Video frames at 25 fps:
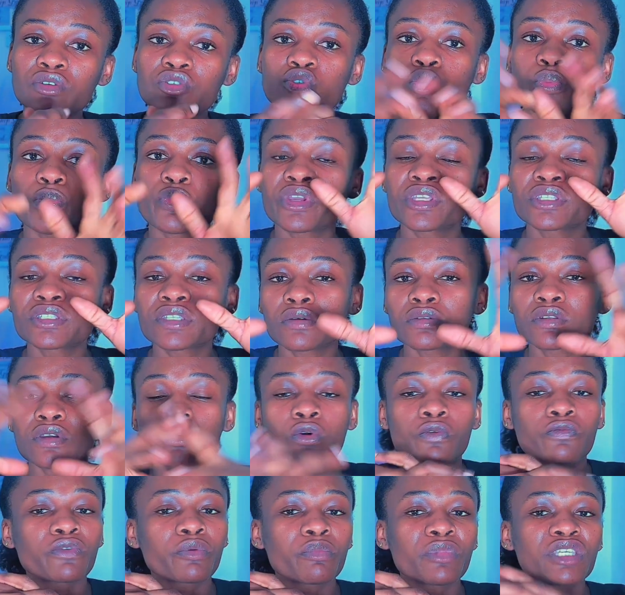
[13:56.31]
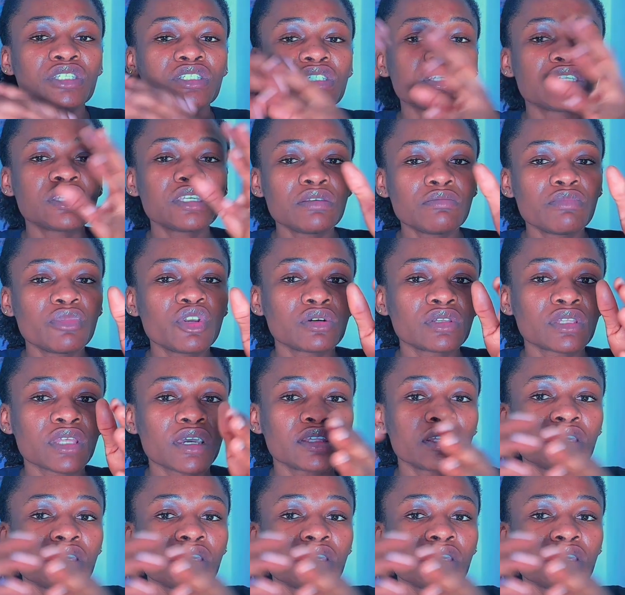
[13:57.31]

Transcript: So print out the confirmation email that